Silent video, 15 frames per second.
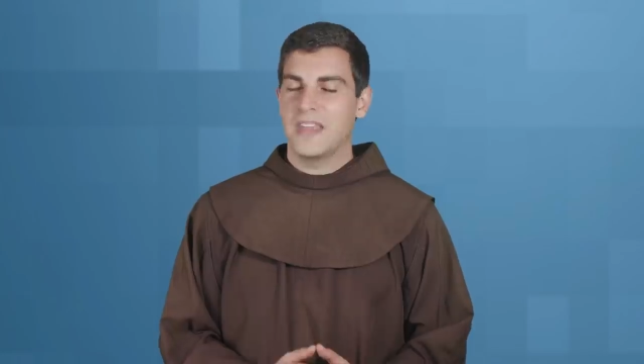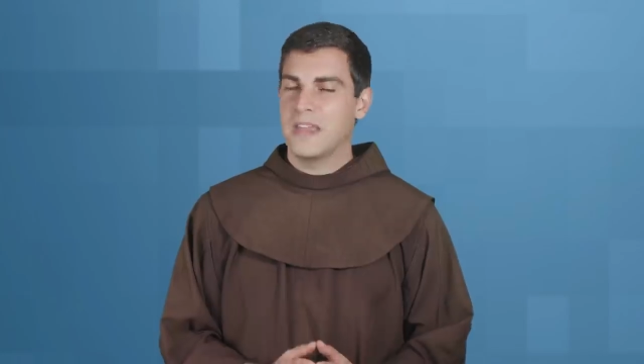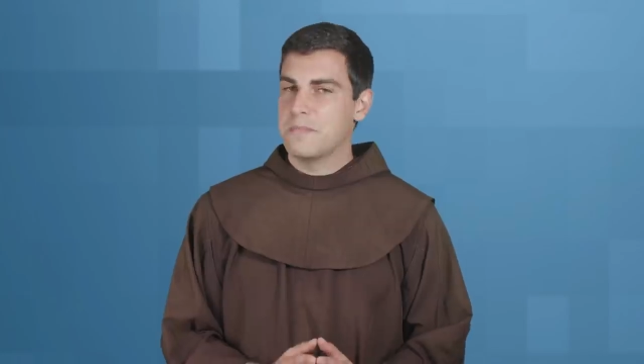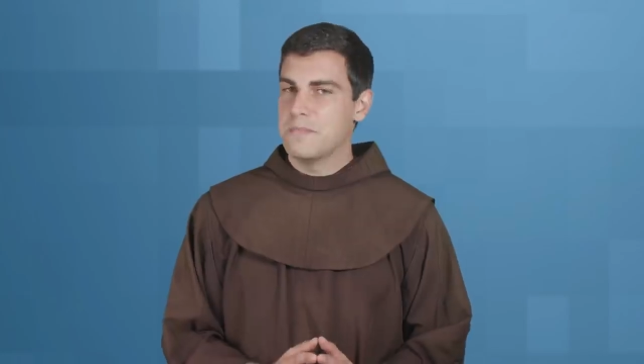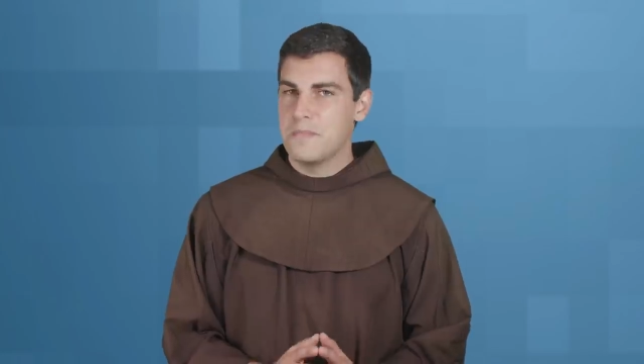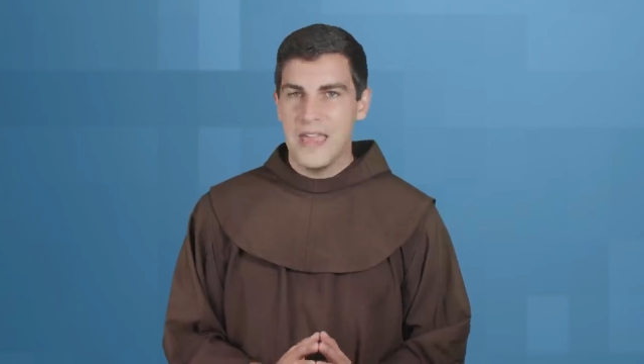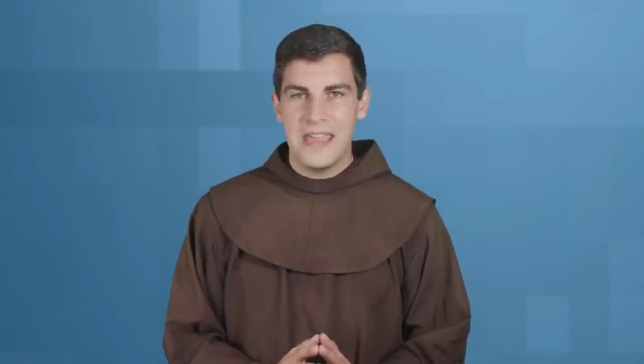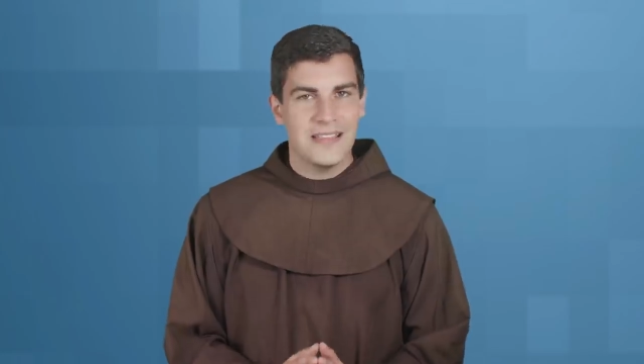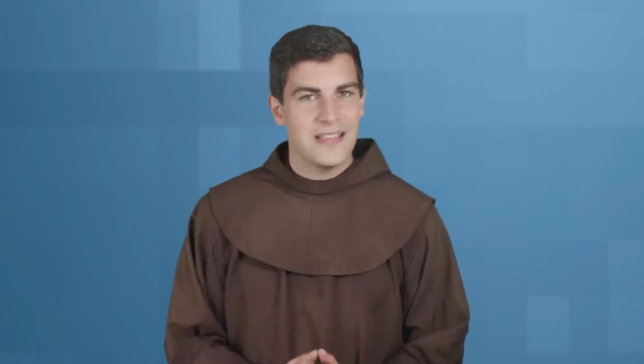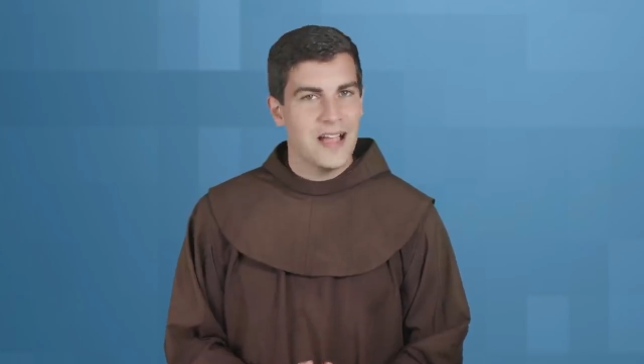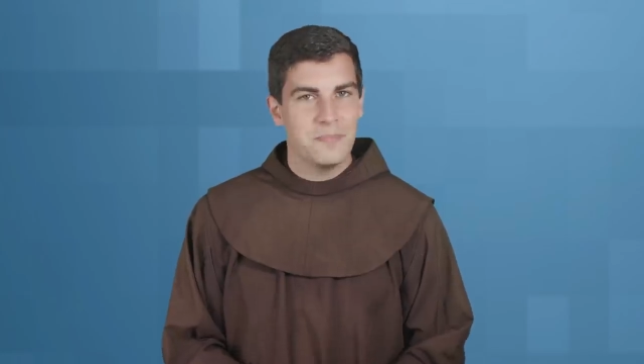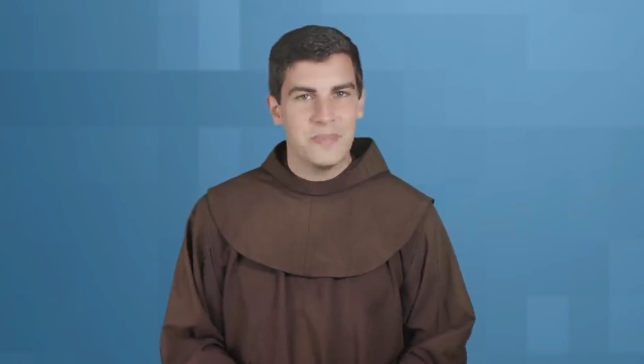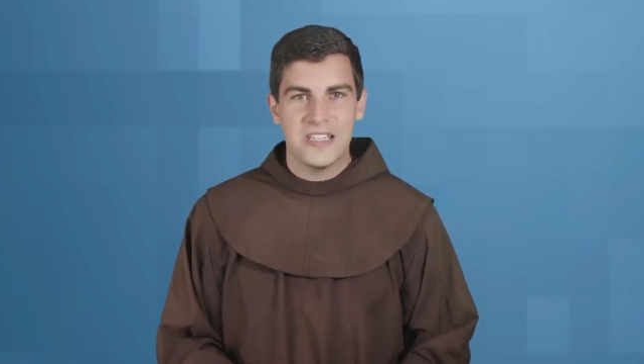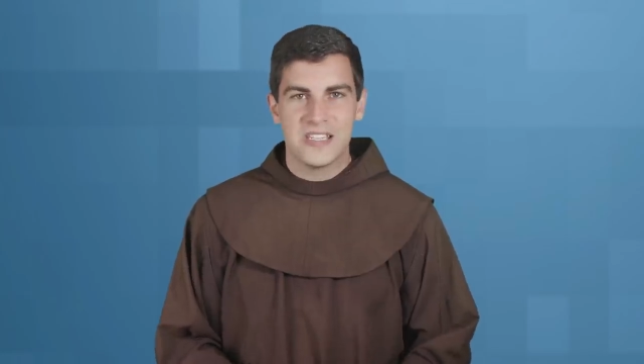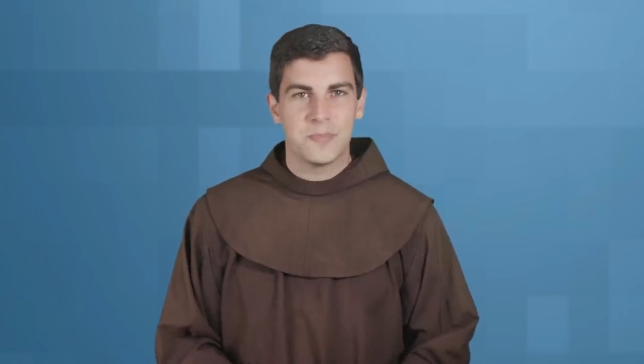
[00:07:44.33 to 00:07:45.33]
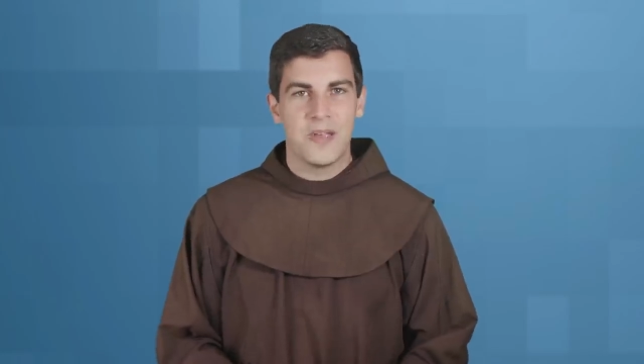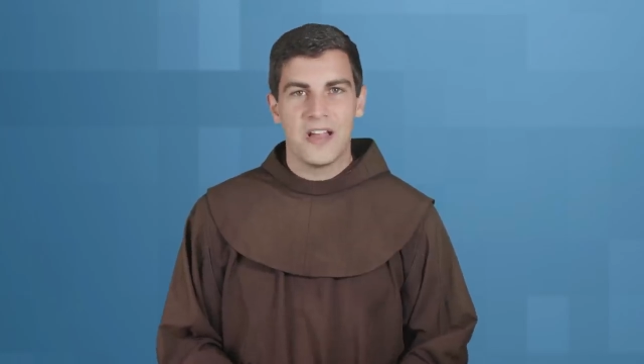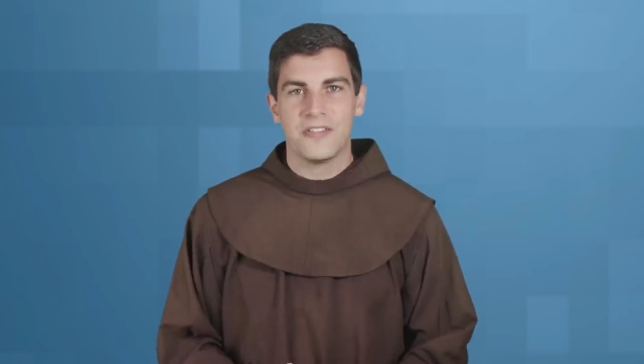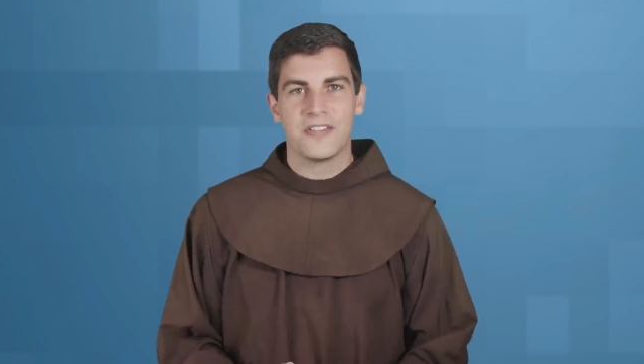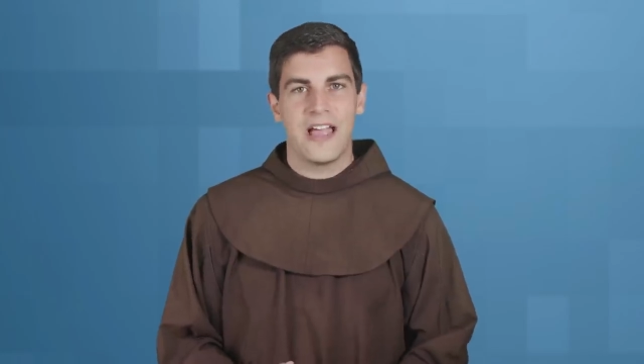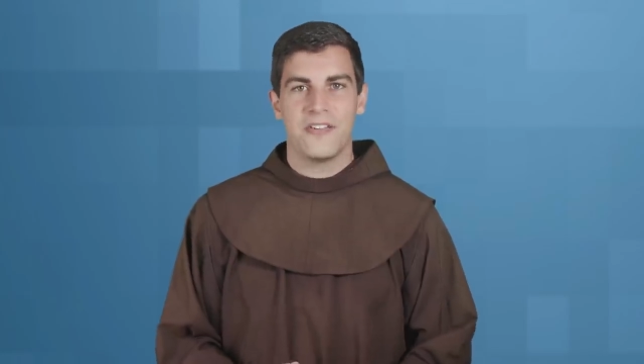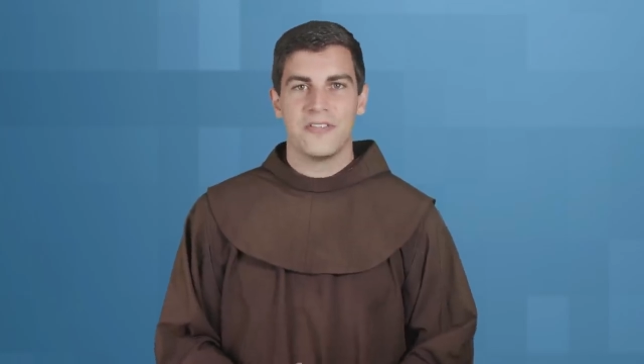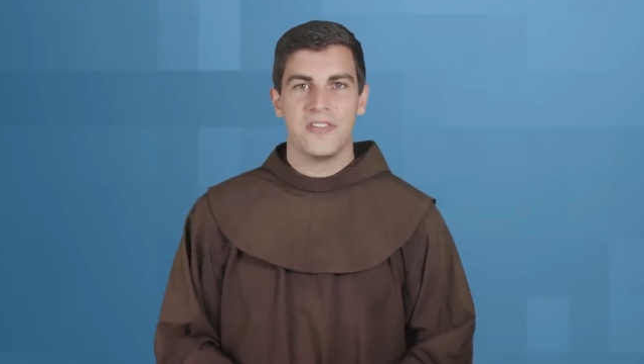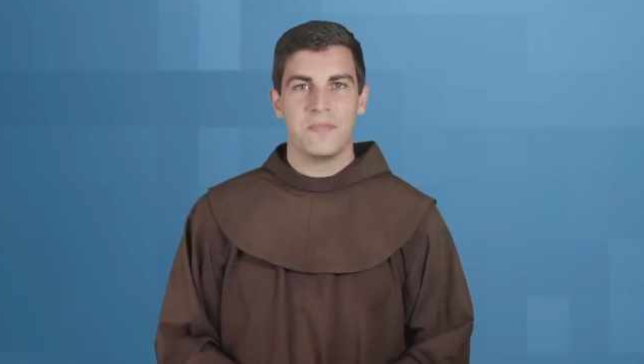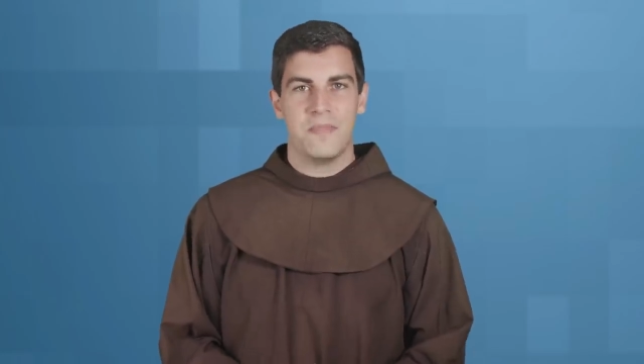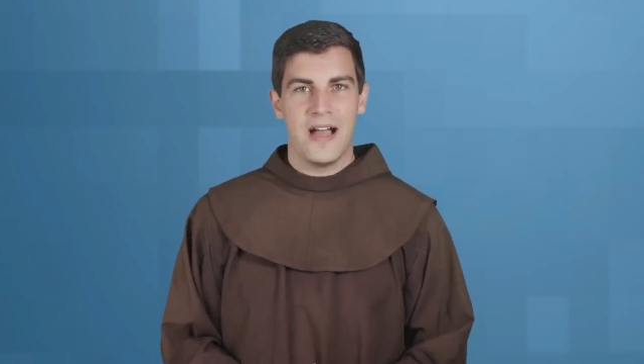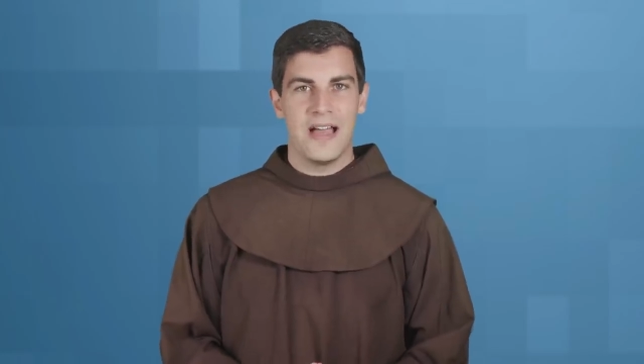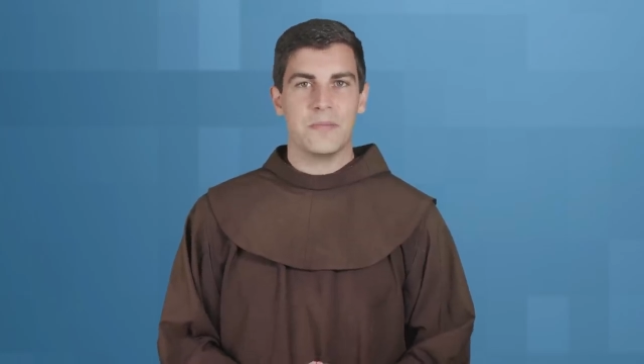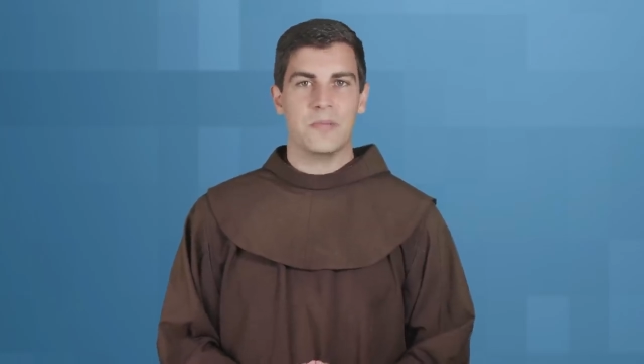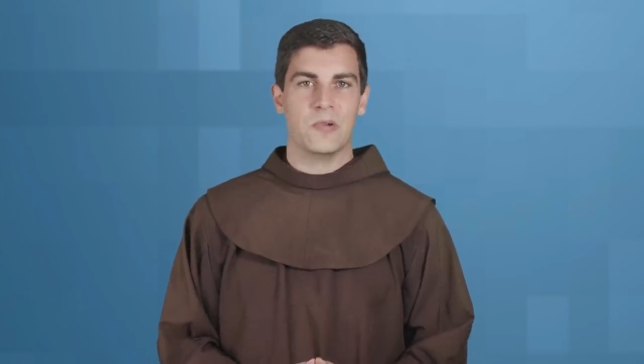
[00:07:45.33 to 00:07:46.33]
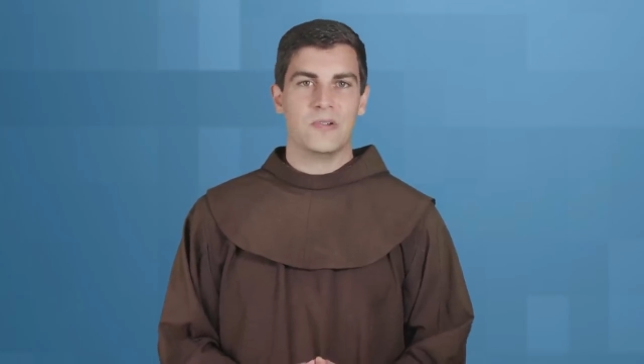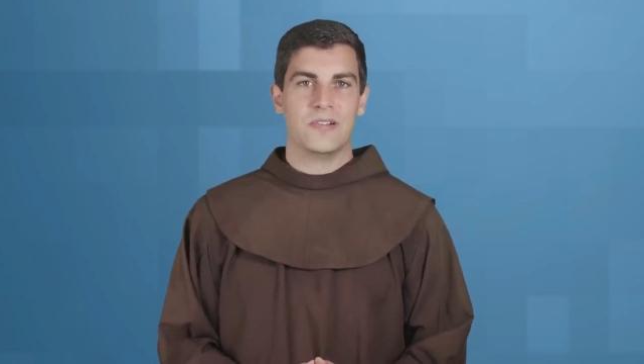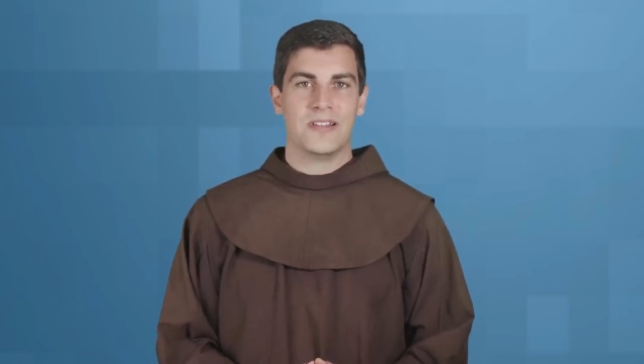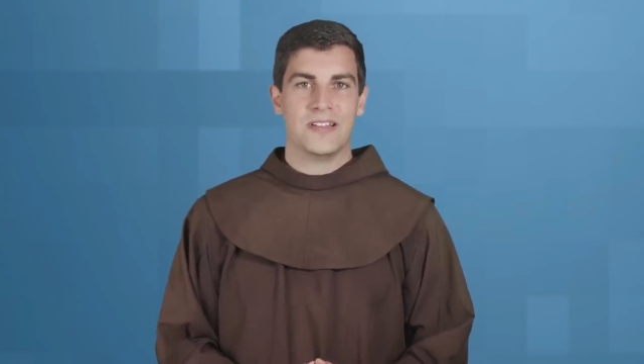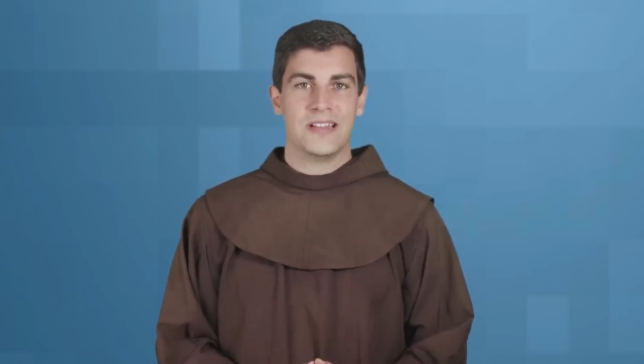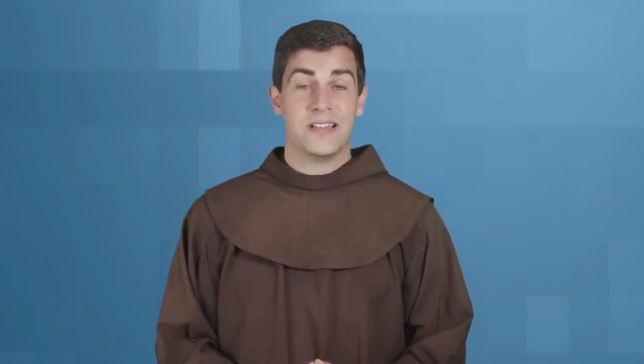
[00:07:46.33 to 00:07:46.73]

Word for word: It may not be spelled out in the Bible,